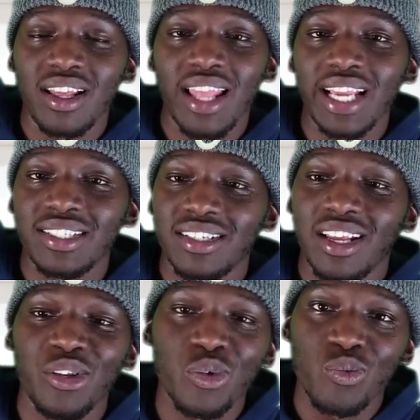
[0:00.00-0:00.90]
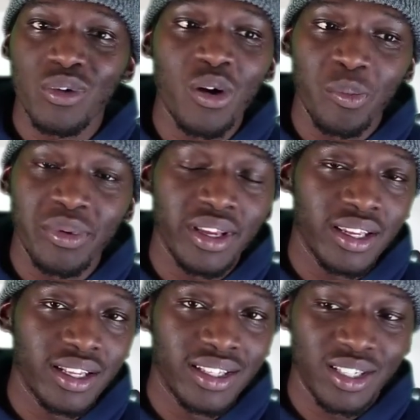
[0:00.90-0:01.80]
collection and you won't be
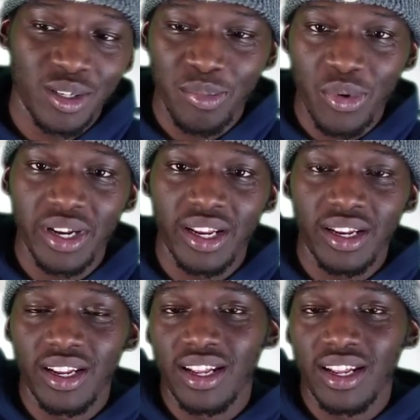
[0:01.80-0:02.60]
disappointed.